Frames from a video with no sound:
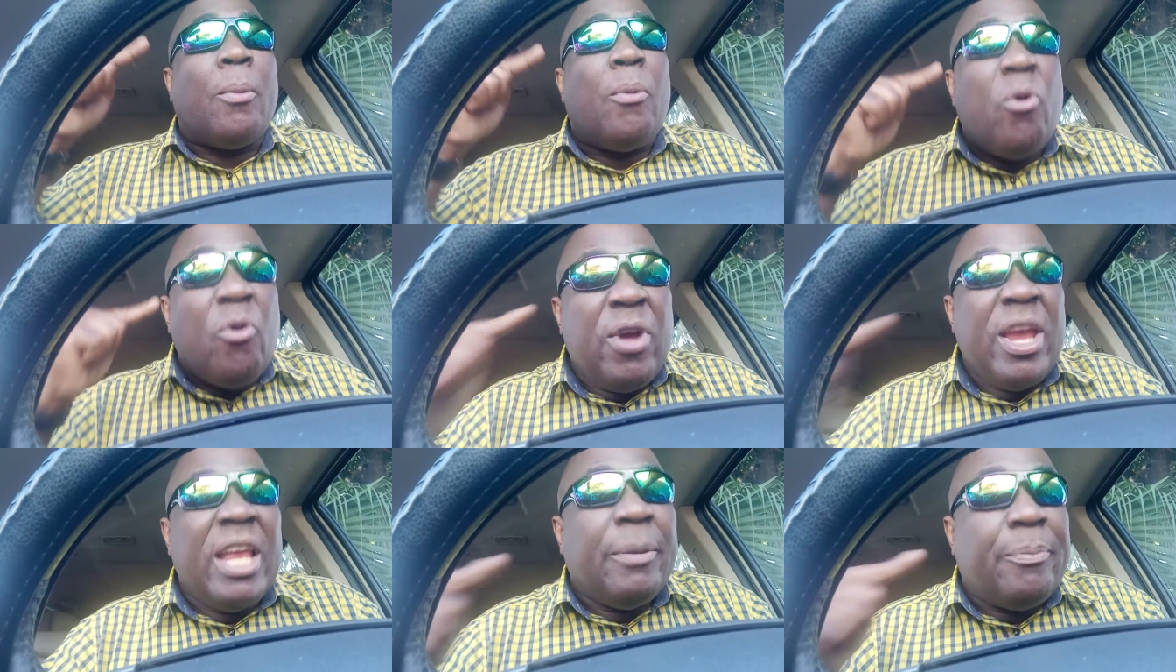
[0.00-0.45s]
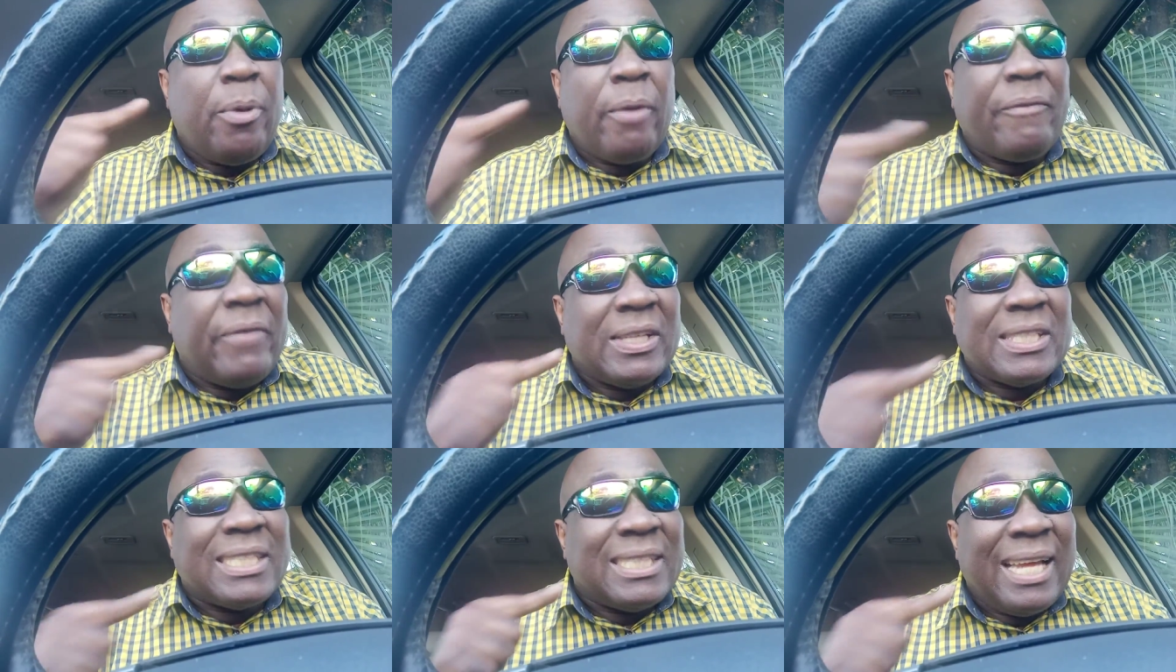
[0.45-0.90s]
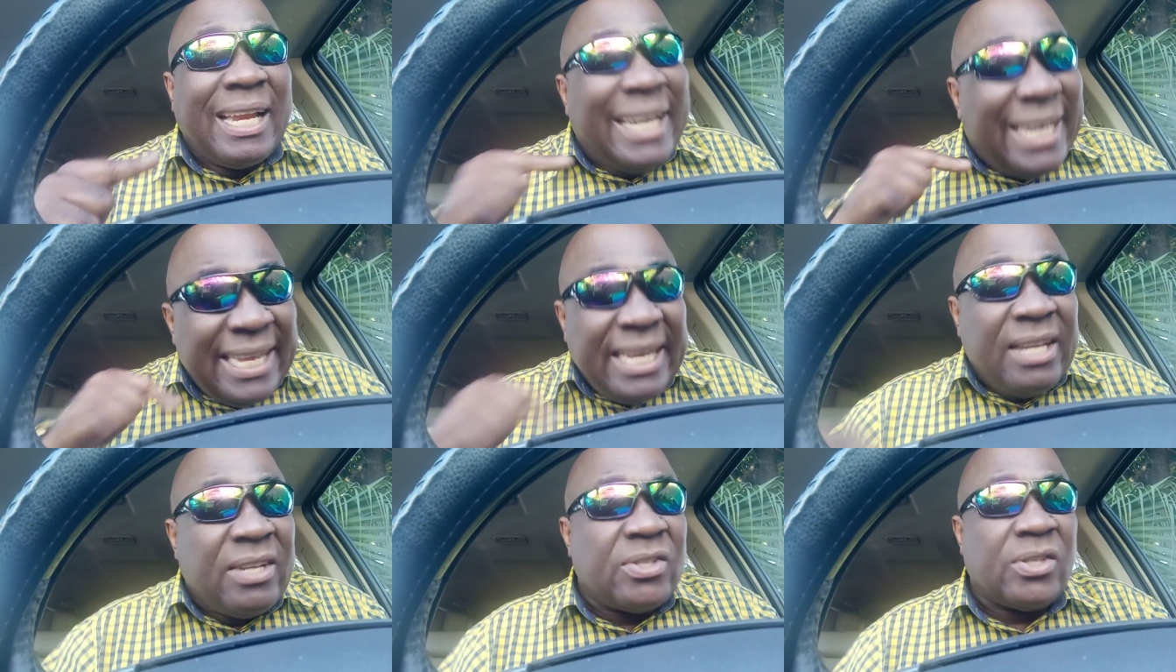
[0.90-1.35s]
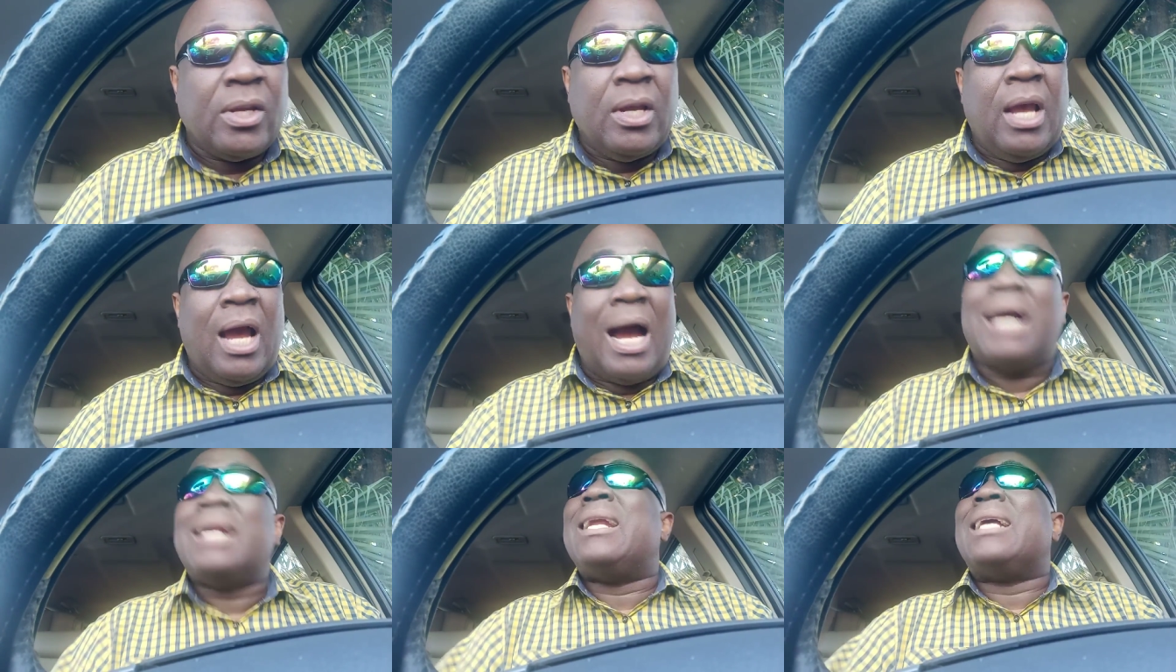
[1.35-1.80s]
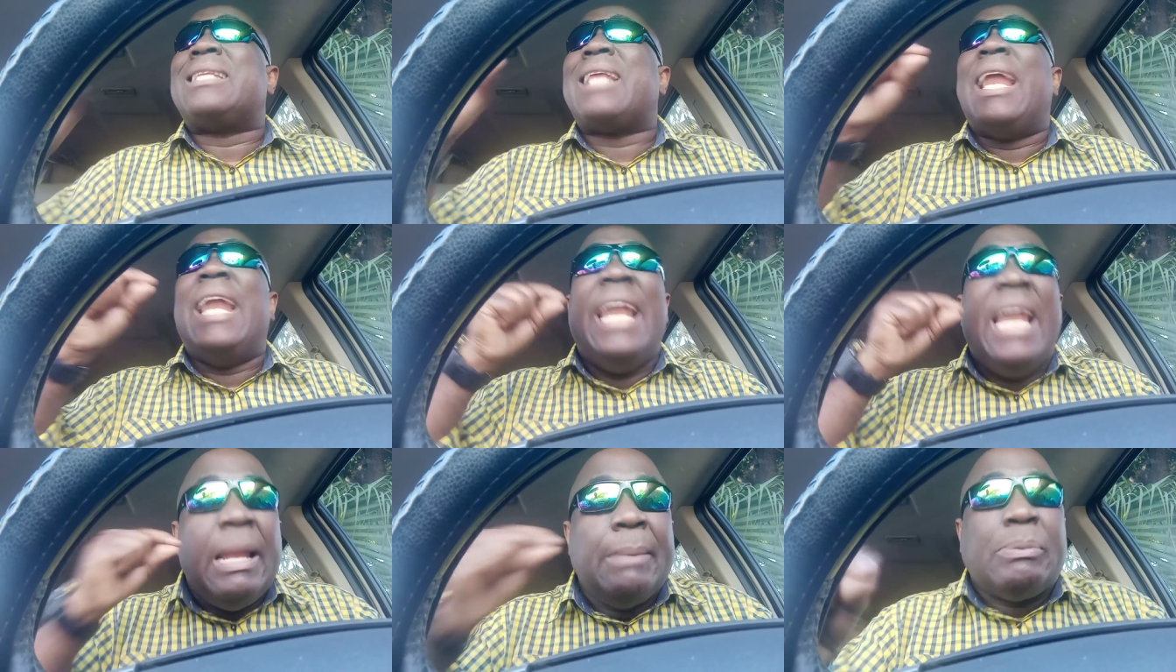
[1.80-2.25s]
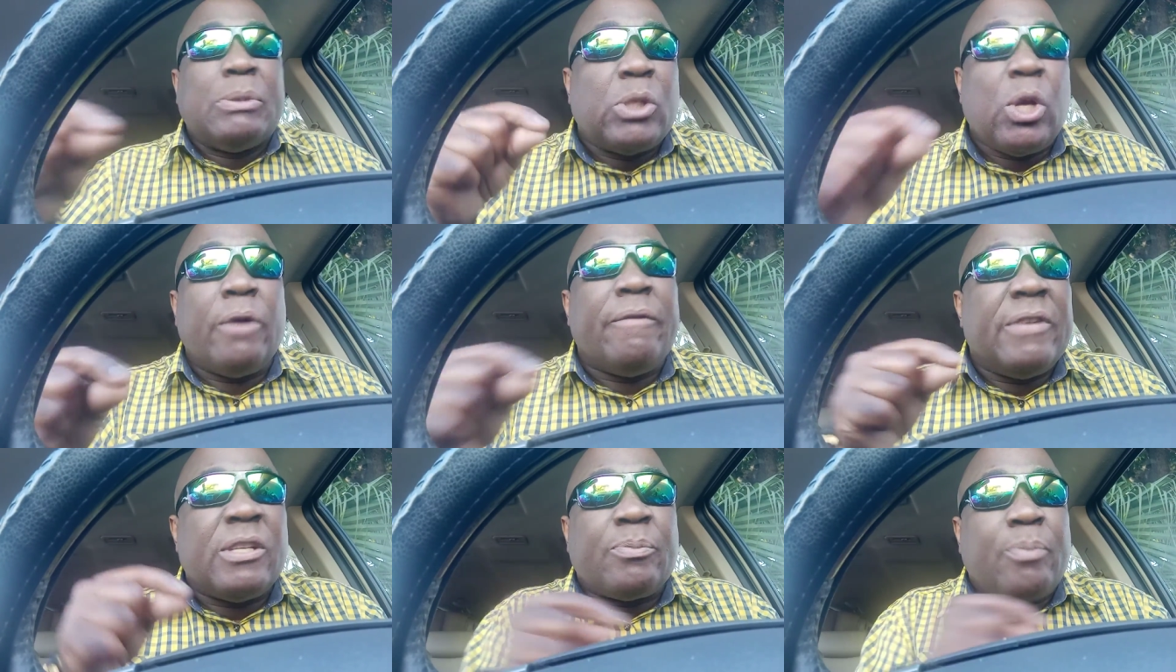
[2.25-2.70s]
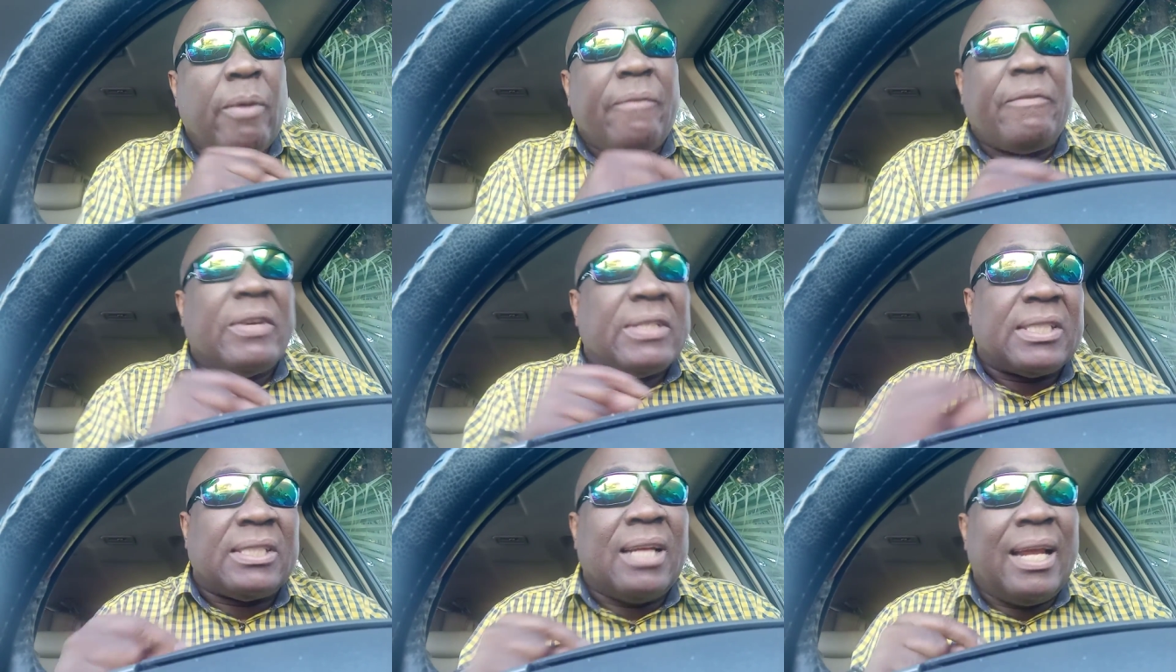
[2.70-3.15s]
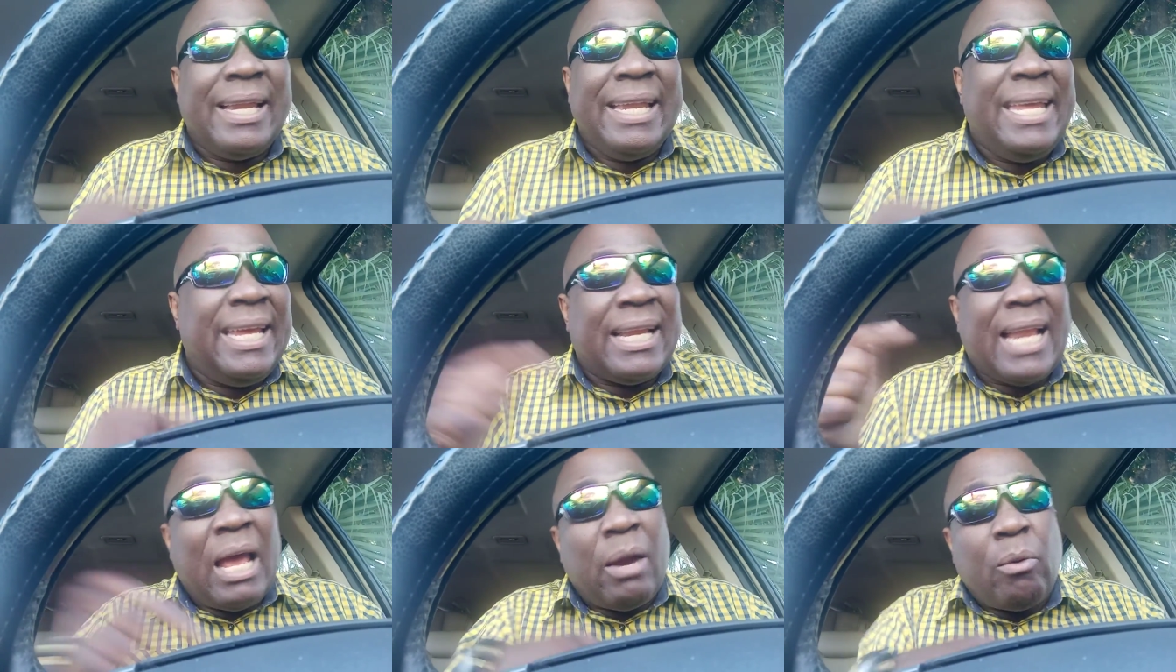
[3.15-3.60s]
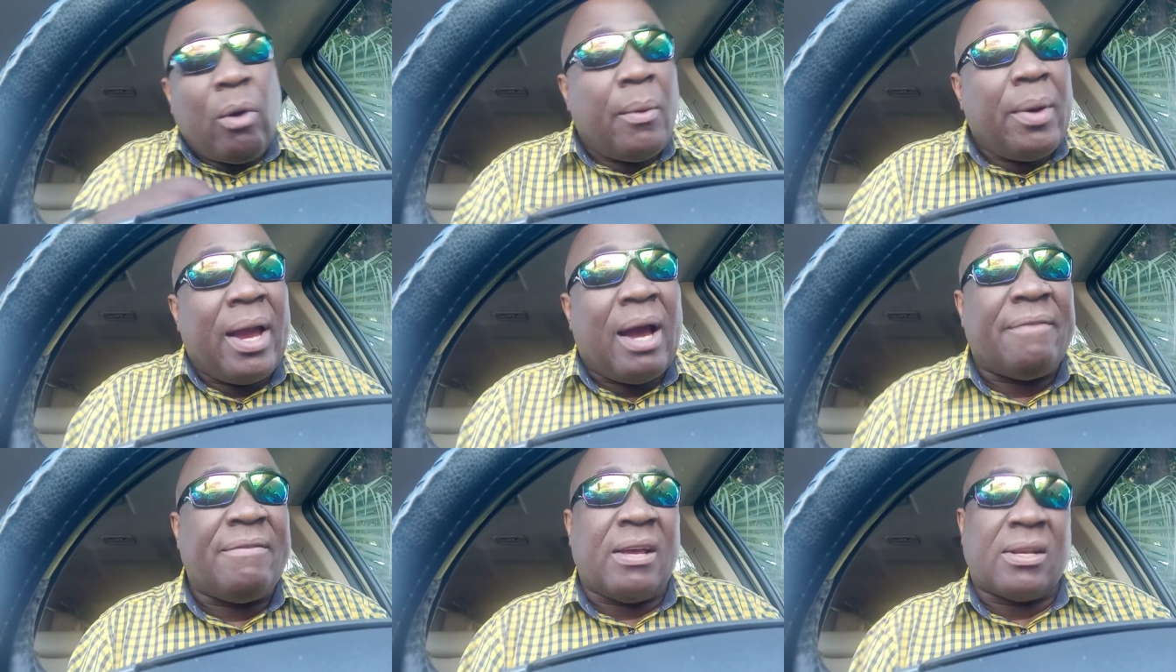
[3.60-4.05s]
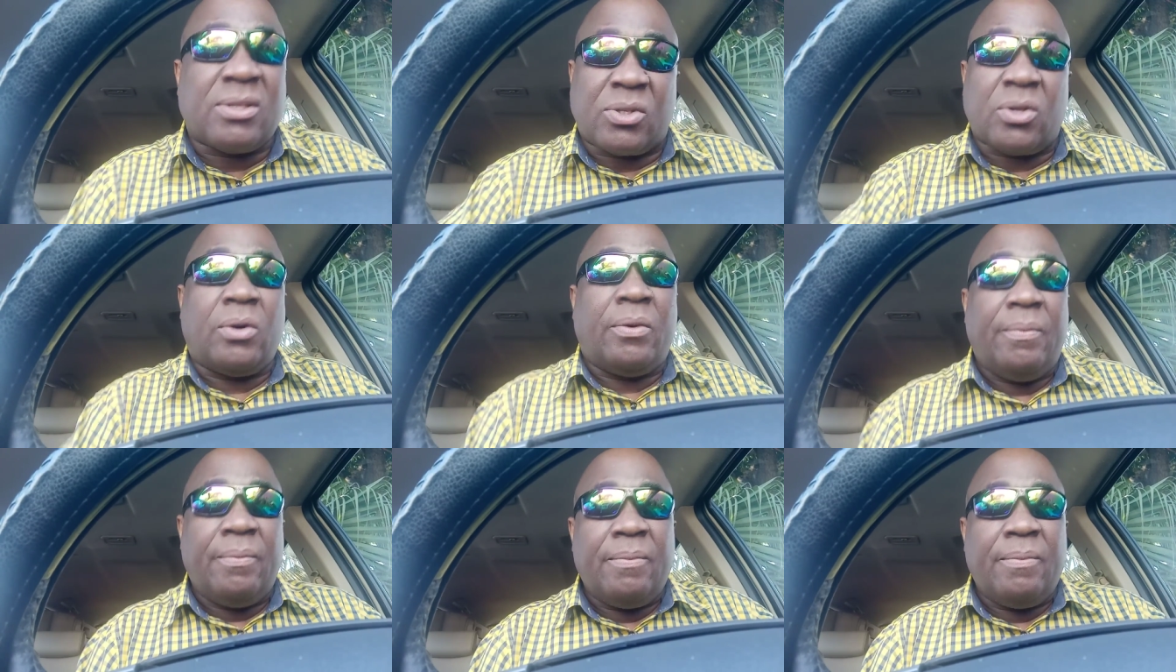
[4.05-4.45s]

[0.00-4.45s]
real professional leagues and not a lip service professional league like where we have here. So.